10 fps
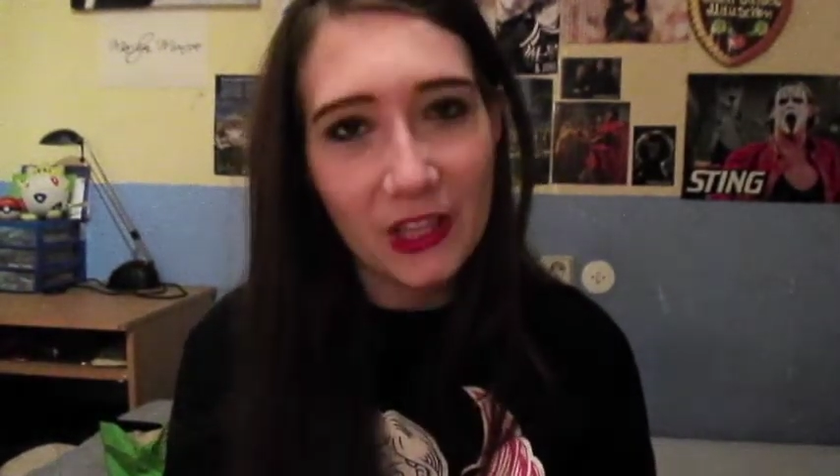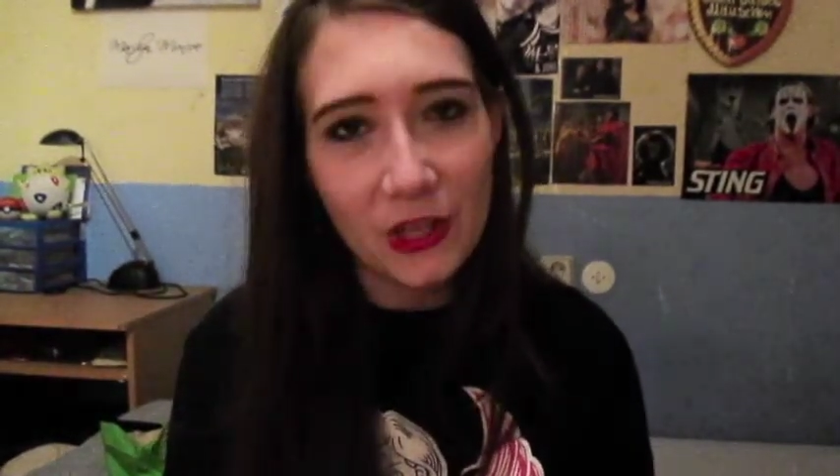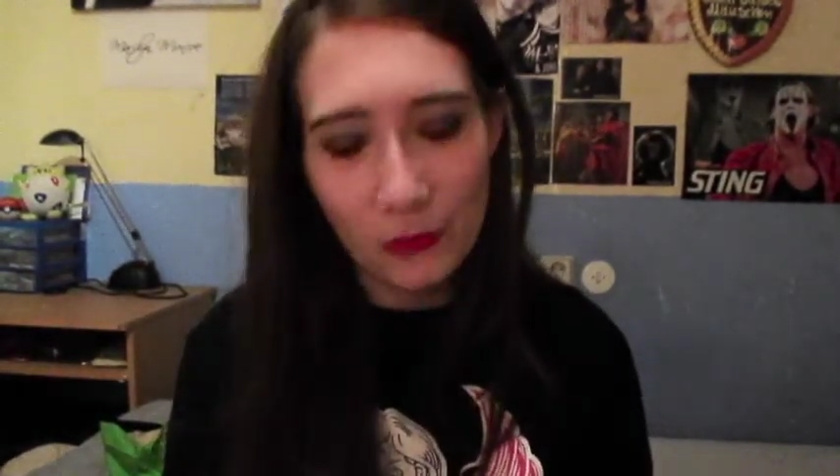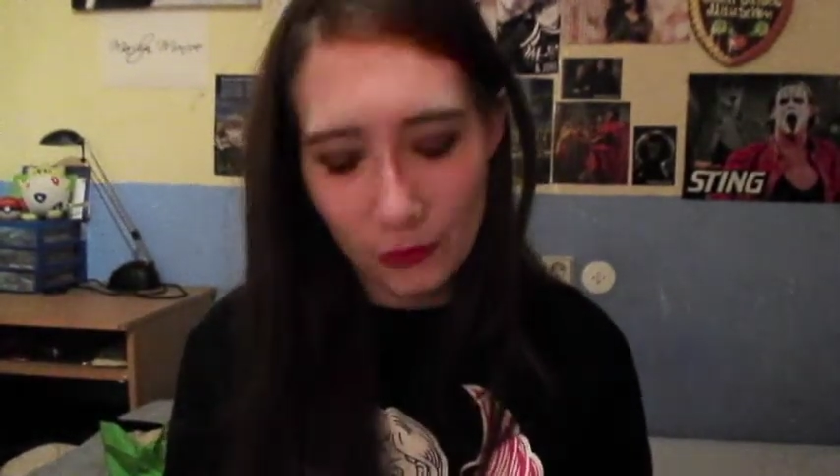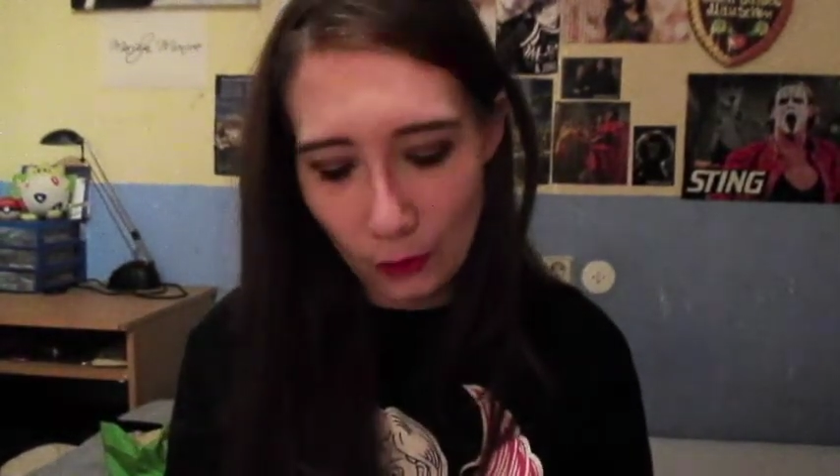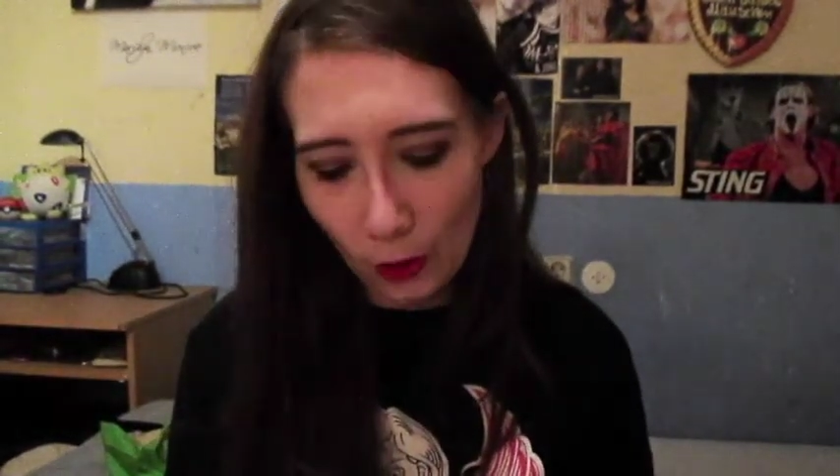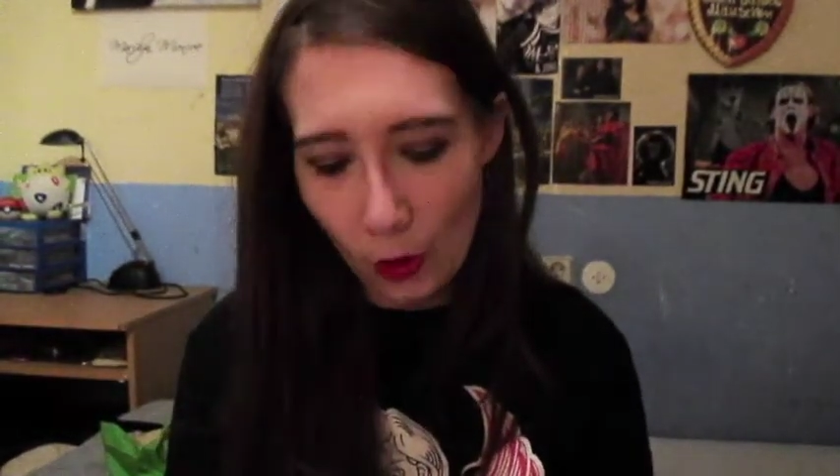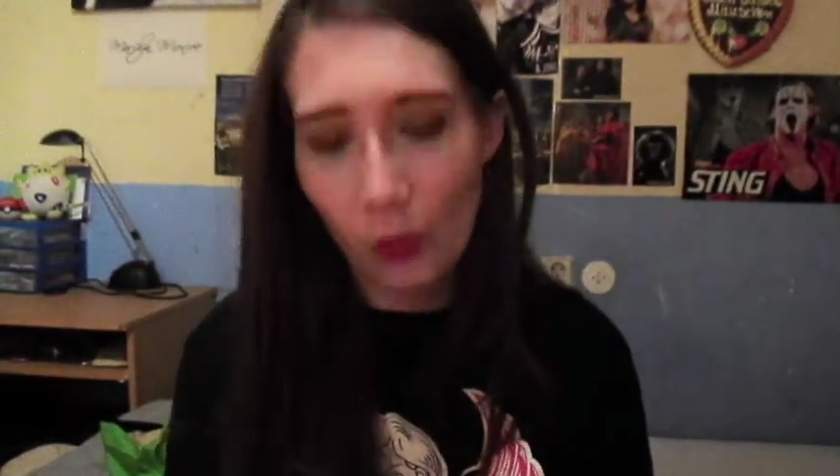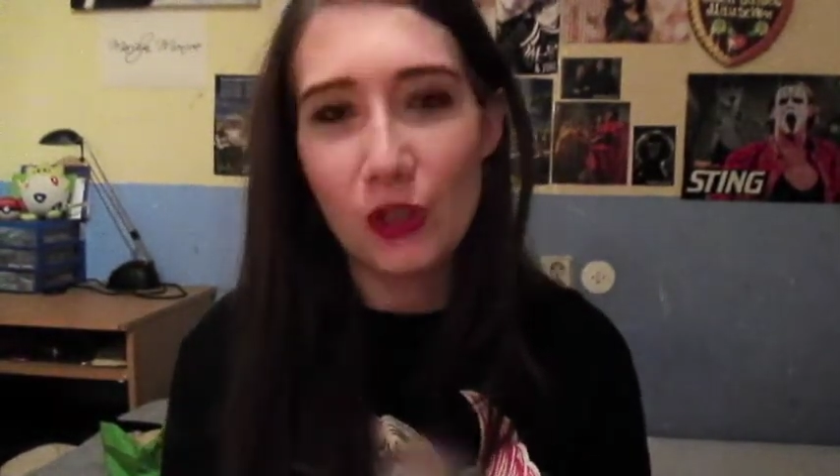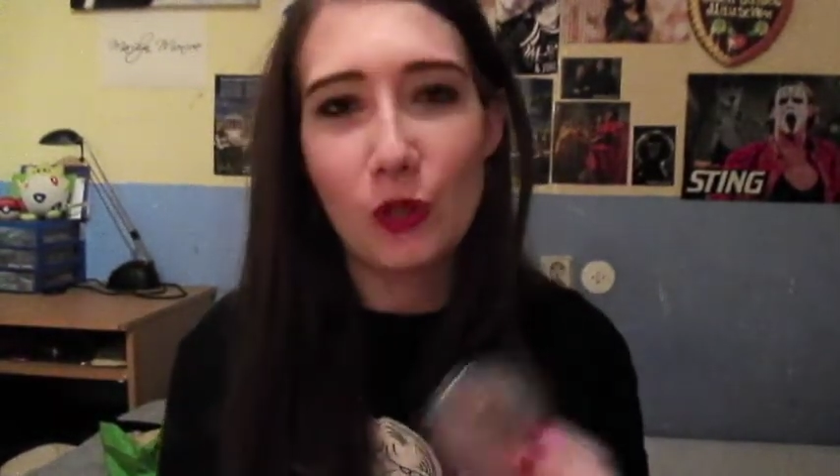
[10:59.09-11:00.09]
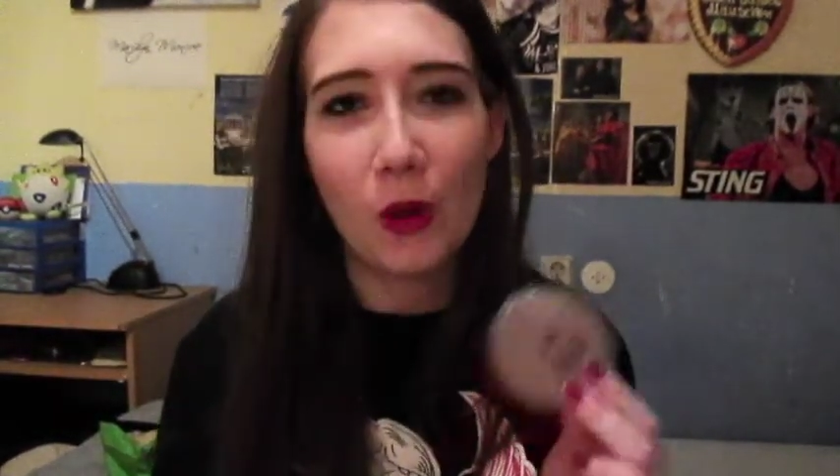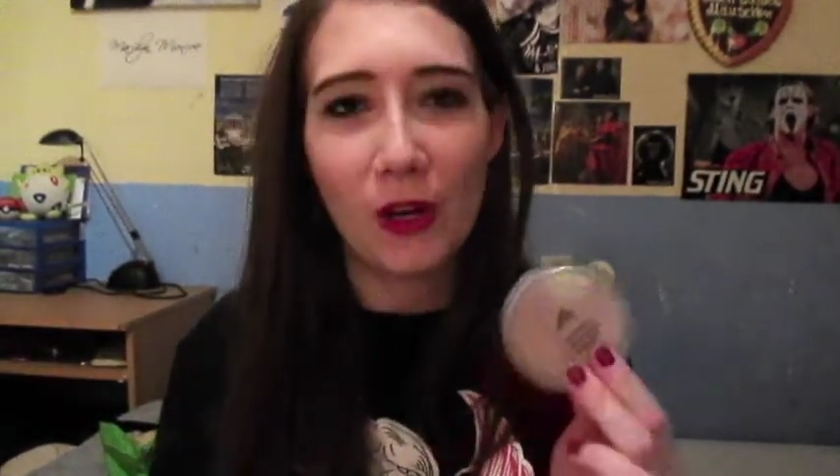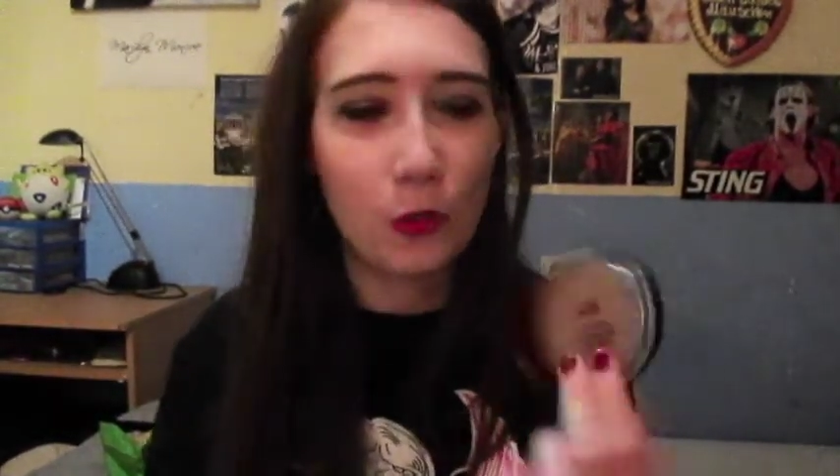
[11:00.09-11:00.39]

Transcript: you look orange quite